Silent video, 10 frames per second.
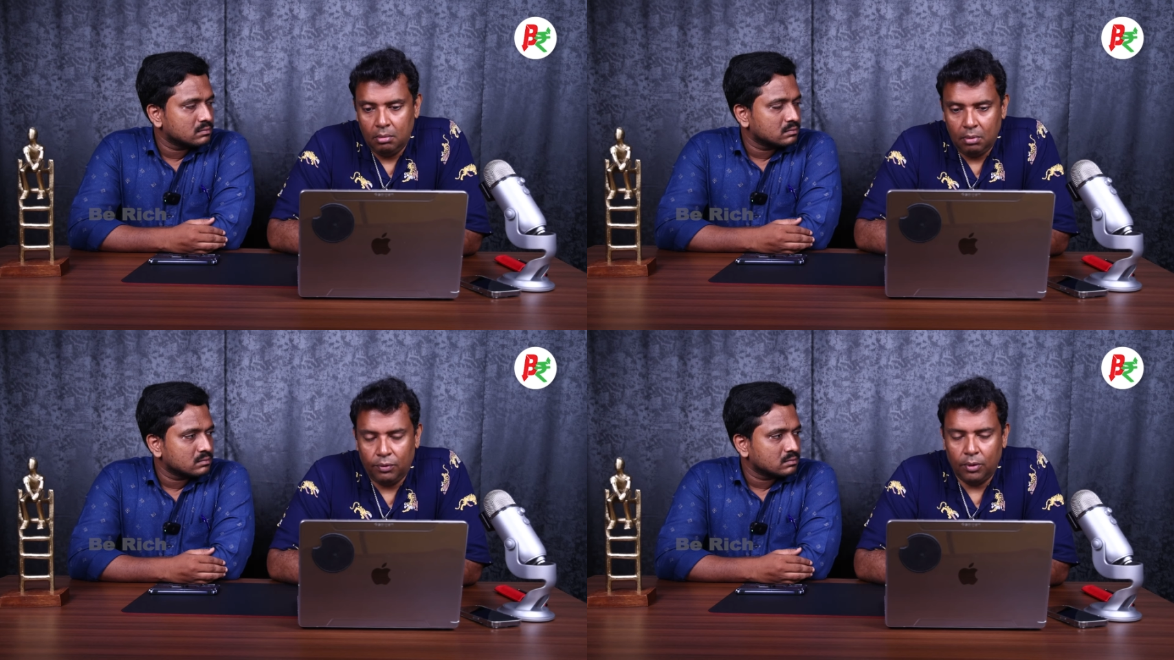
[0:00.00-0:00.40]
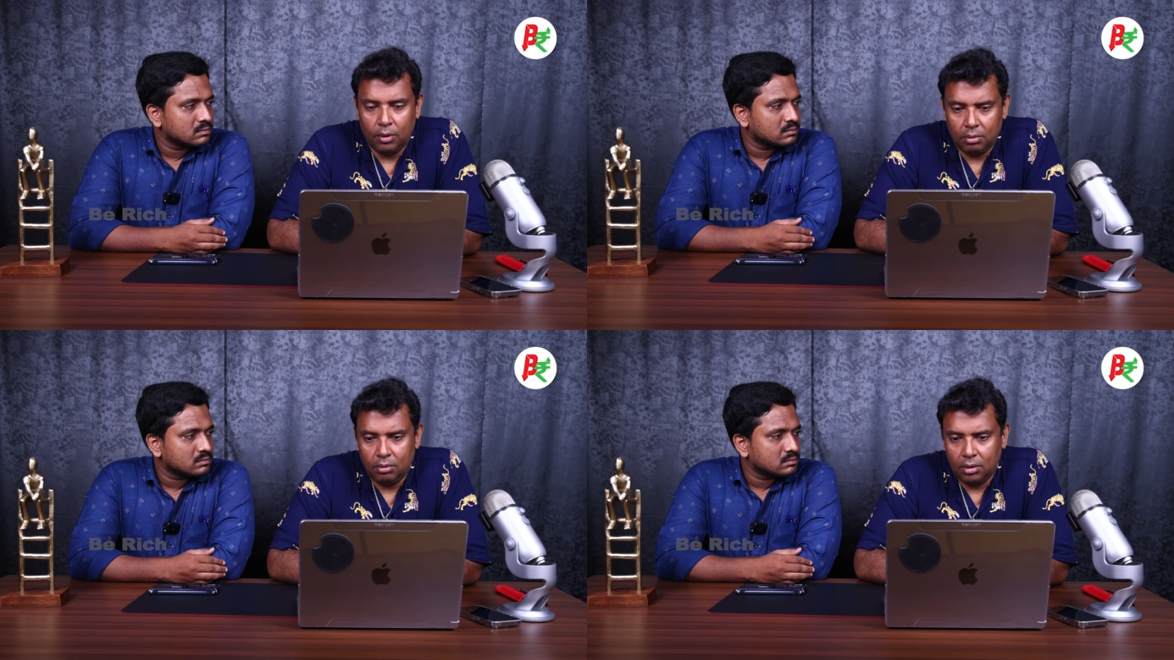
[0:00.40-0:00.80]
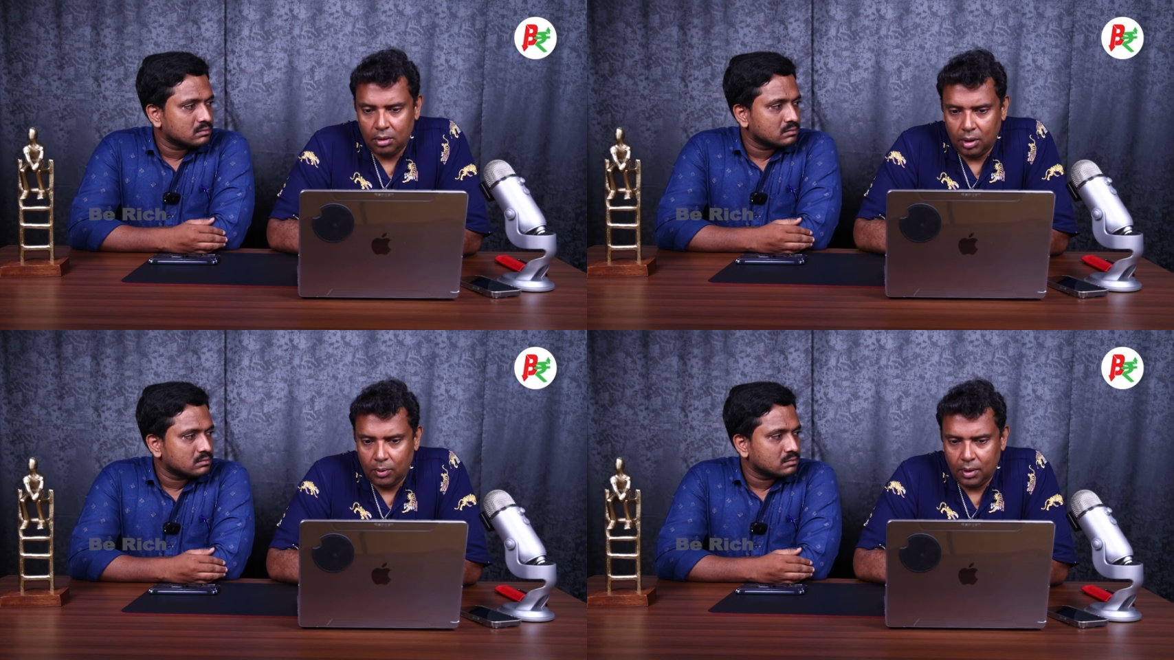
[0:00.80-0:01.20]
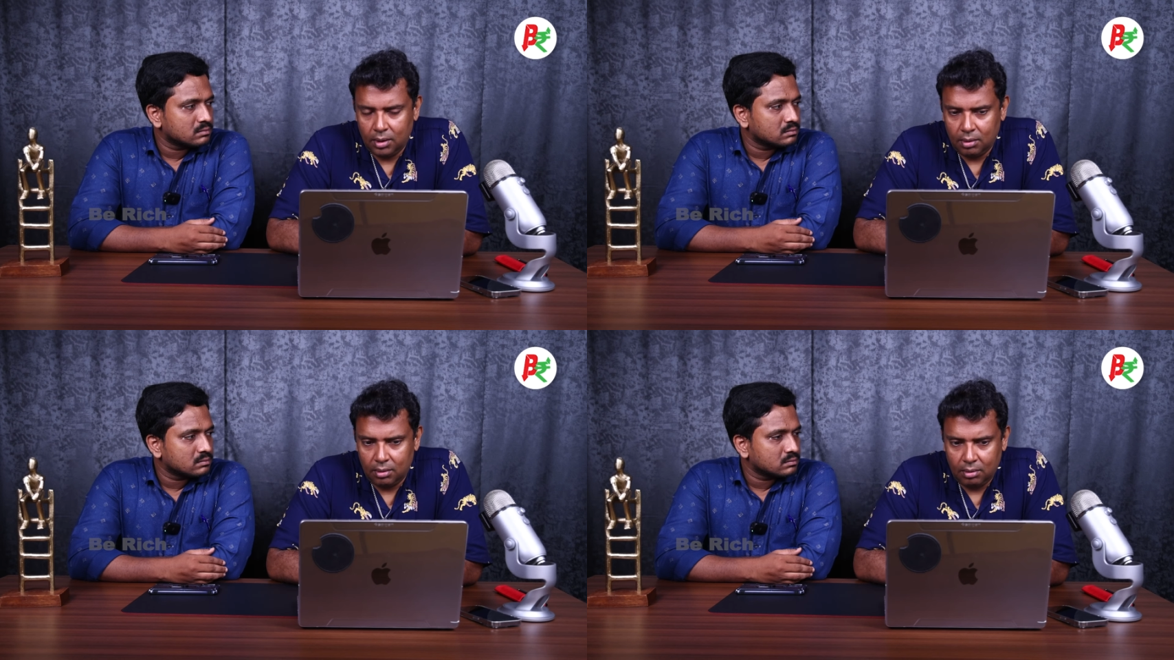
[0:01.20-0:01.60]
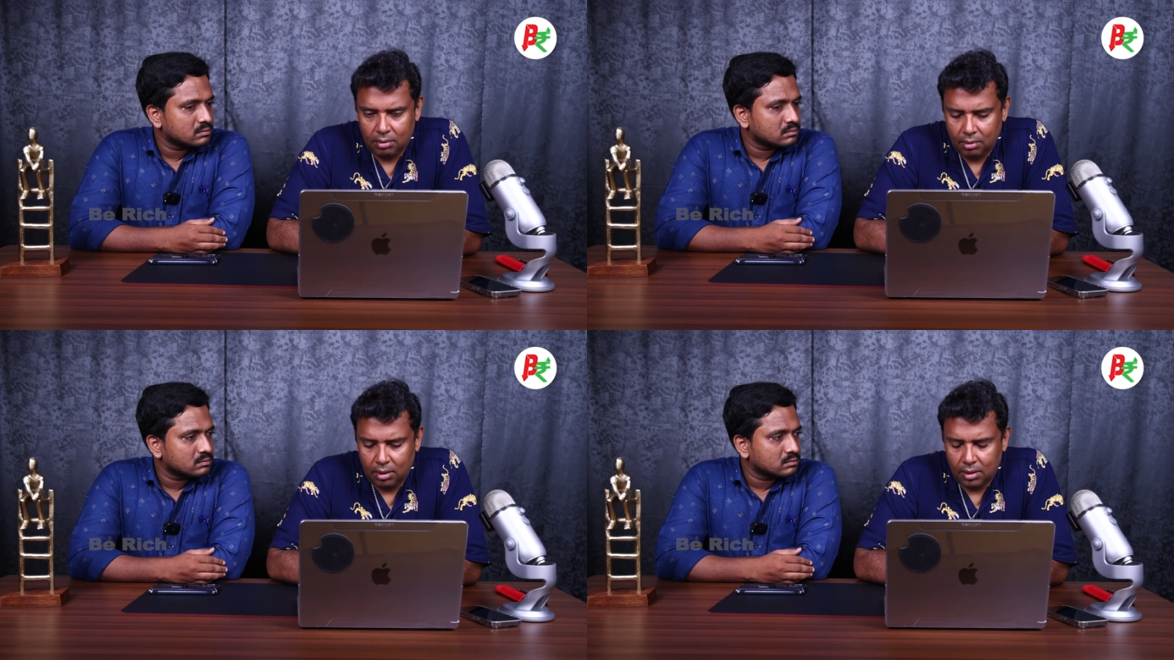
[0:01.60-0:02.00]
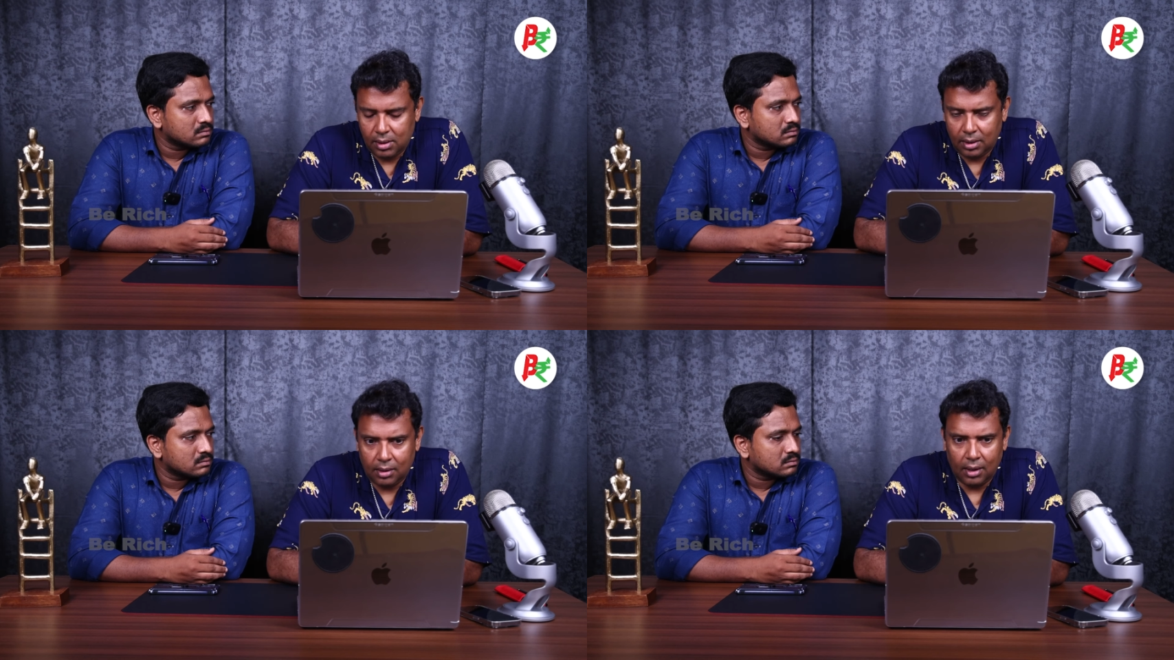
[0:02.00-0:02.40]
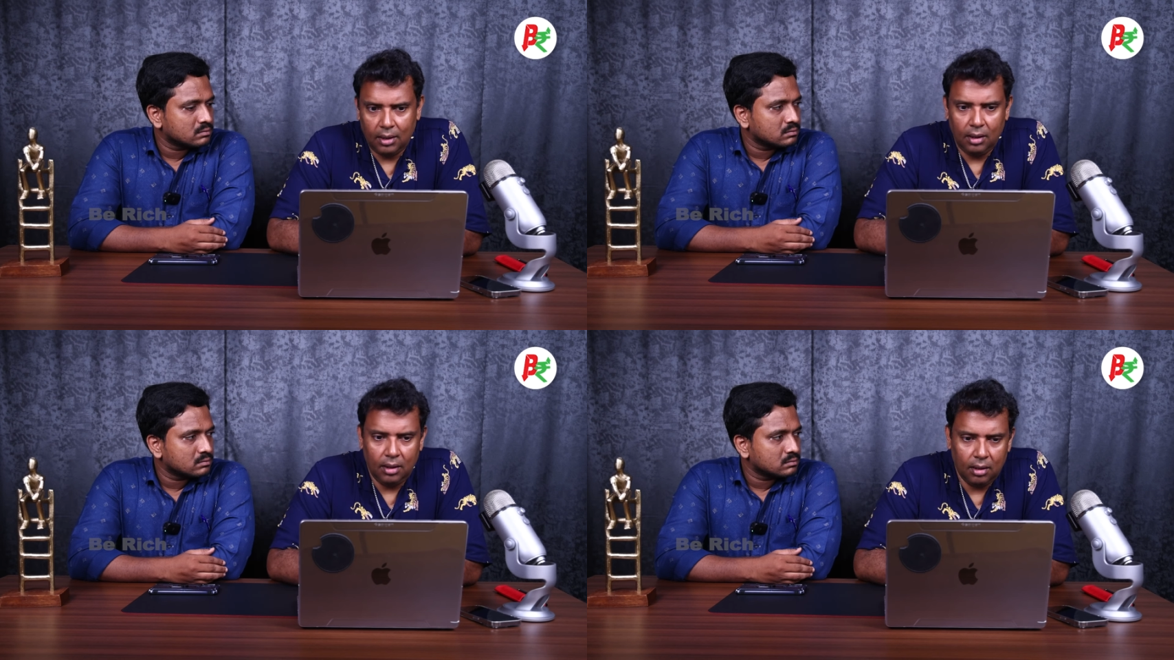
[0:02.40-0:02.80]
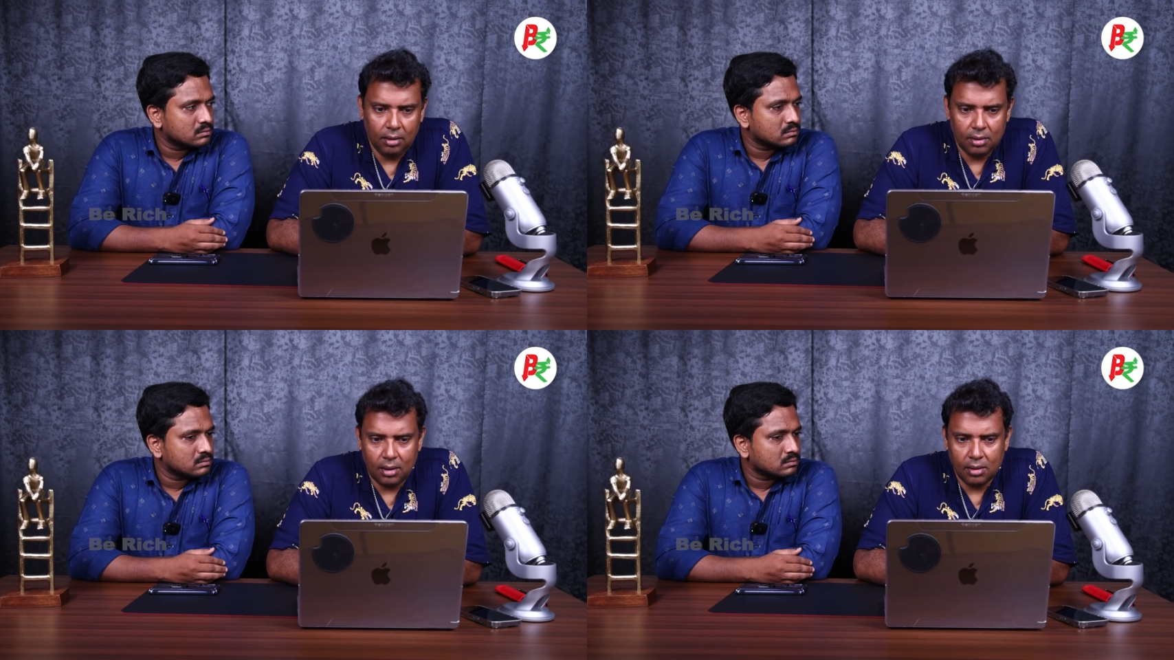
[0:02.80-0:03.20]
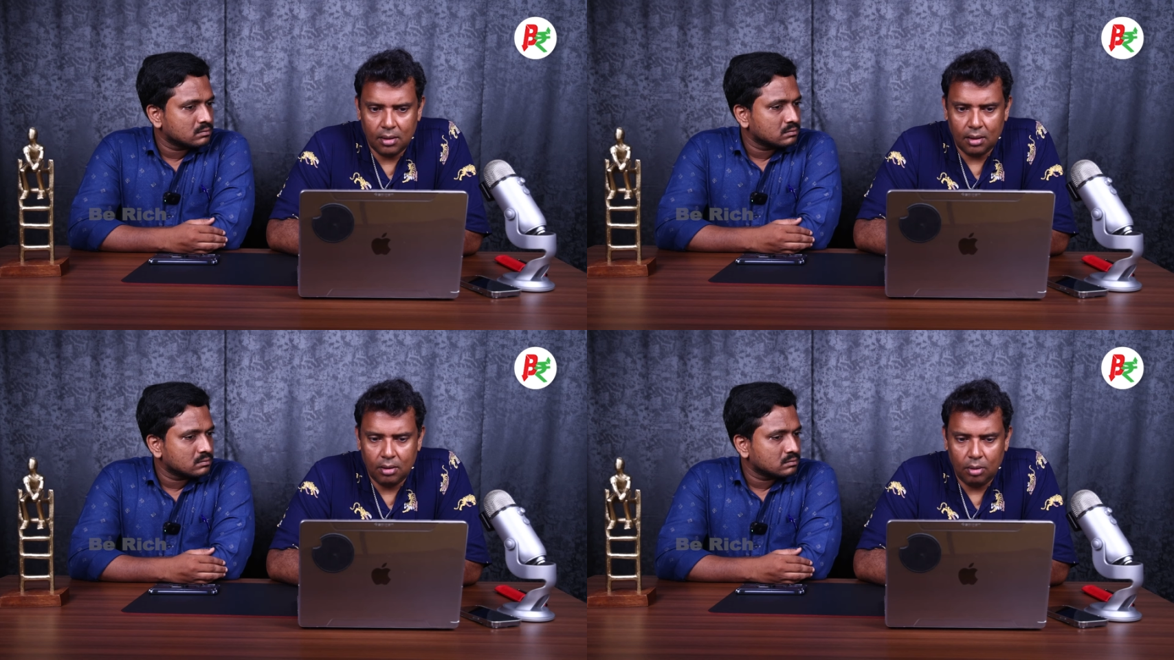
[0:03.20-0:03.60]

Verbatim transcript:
Speaker 1: Before there were a set criteria in the sense that